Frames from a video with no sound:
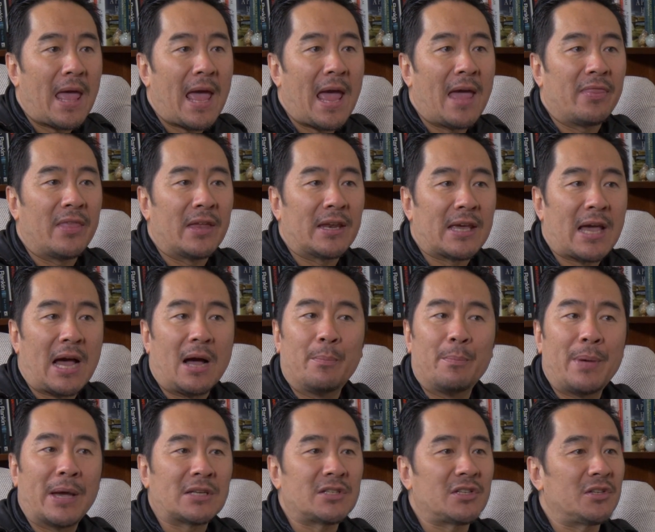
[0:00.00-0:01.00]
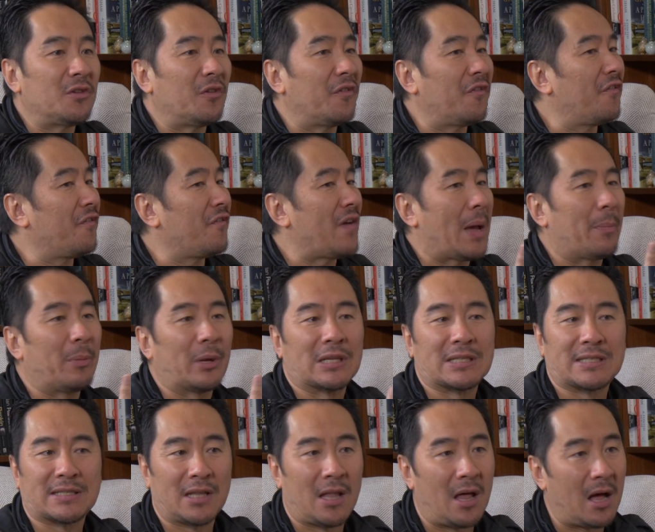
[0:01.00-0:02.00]
and then come back to your
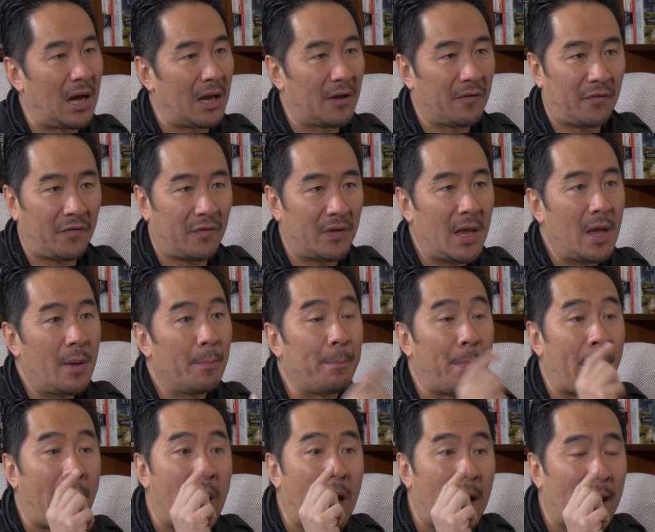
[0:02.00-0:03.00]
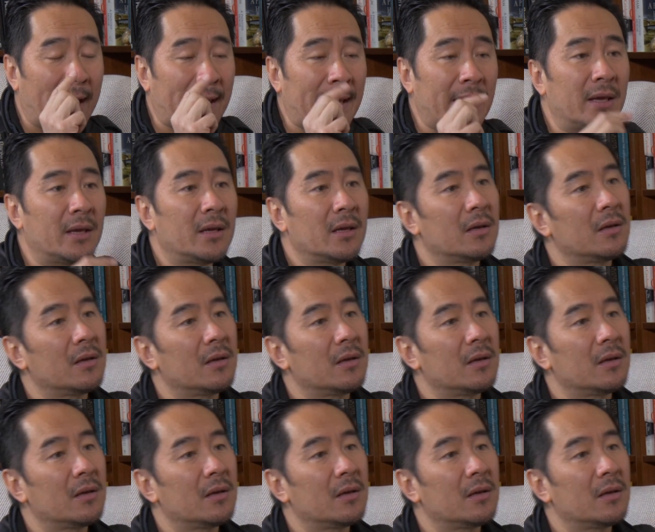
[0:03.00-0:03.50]
fabulous life by